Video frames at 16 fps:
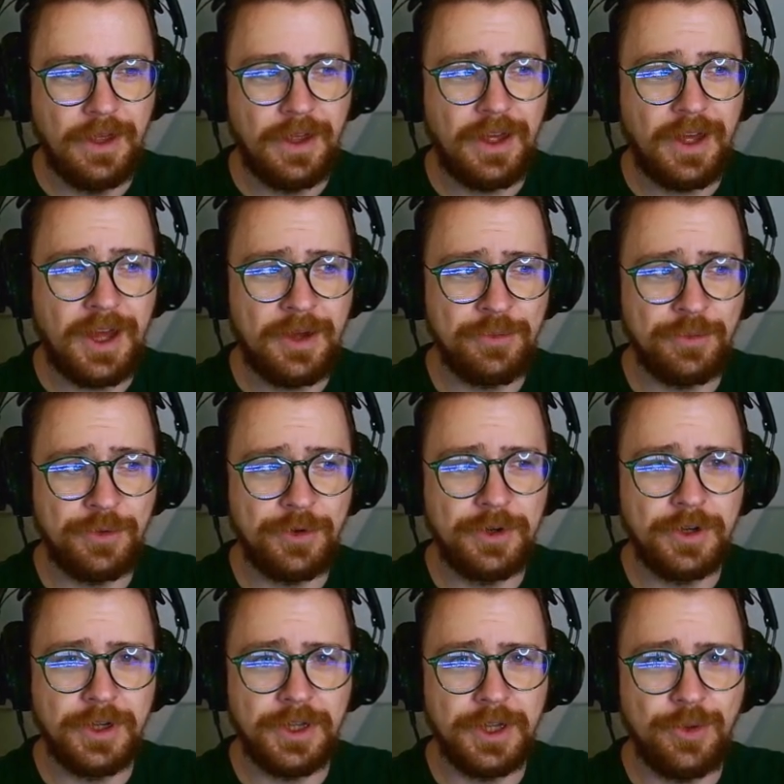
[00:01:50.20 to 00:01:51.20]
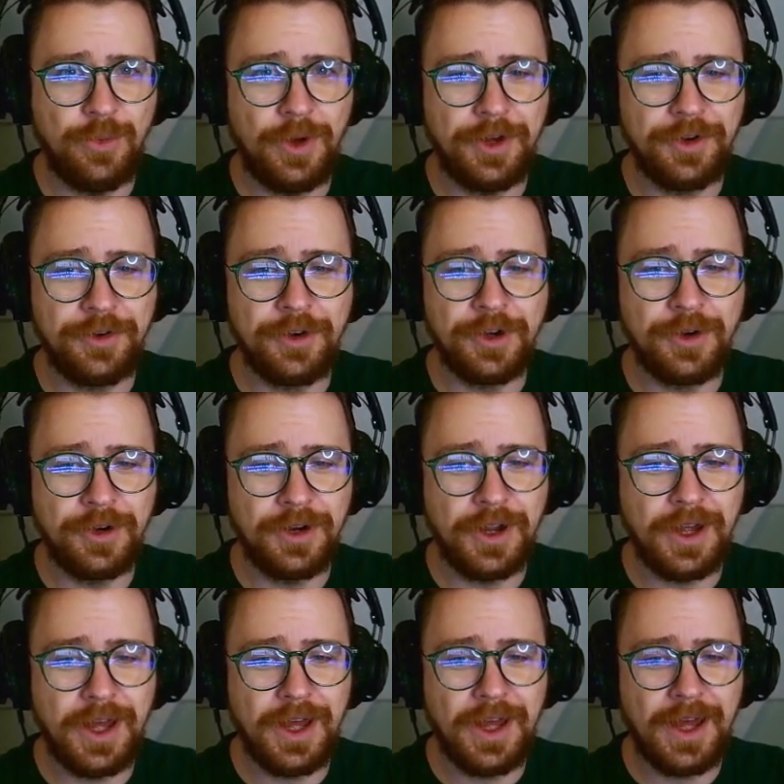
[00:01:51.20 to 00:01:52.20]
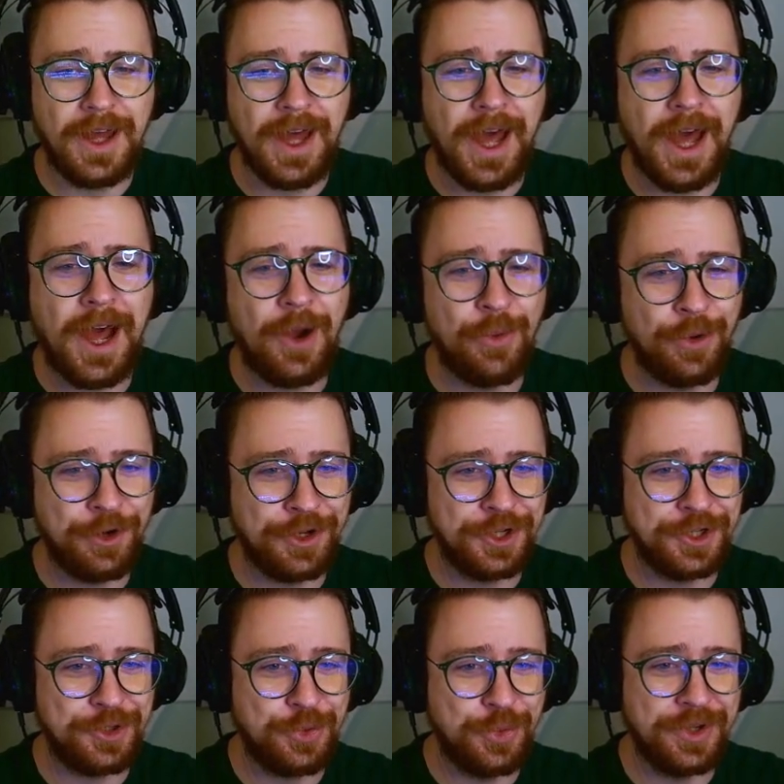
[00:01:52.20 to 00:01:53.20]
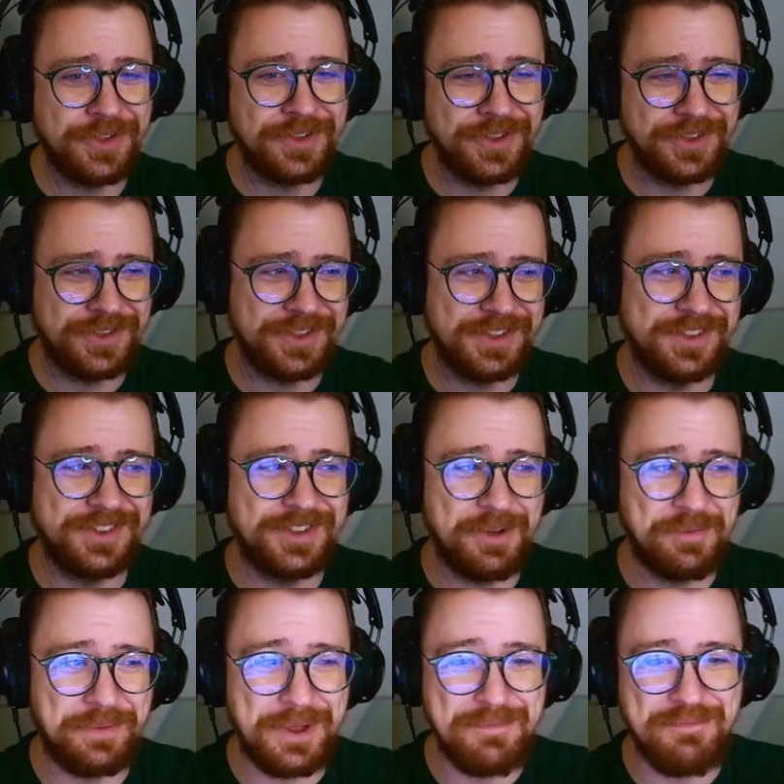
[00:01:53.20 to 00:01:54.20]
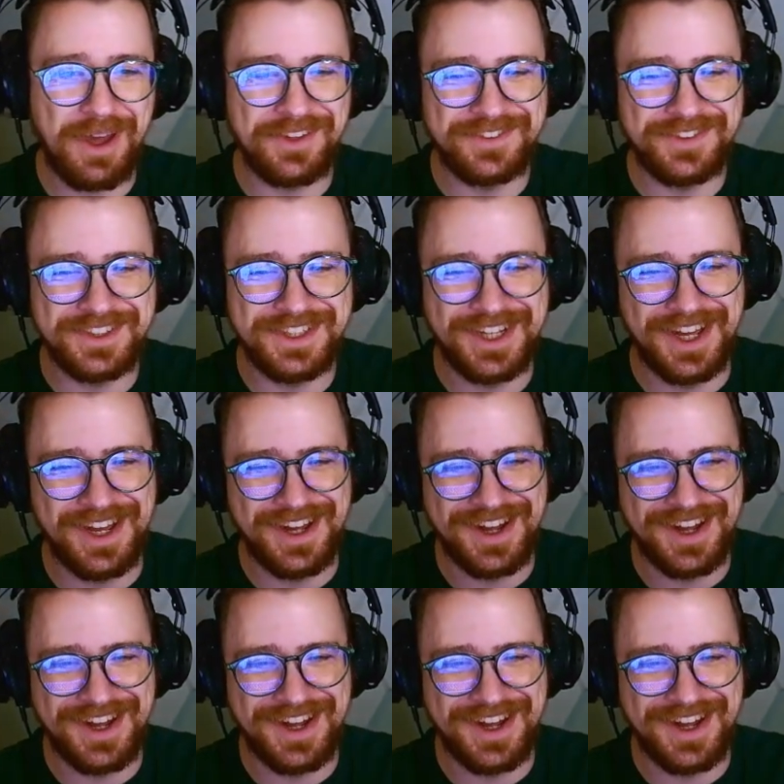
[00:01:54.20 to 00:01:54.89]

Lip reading: I'm really wondering how we're gonna twist this into something messed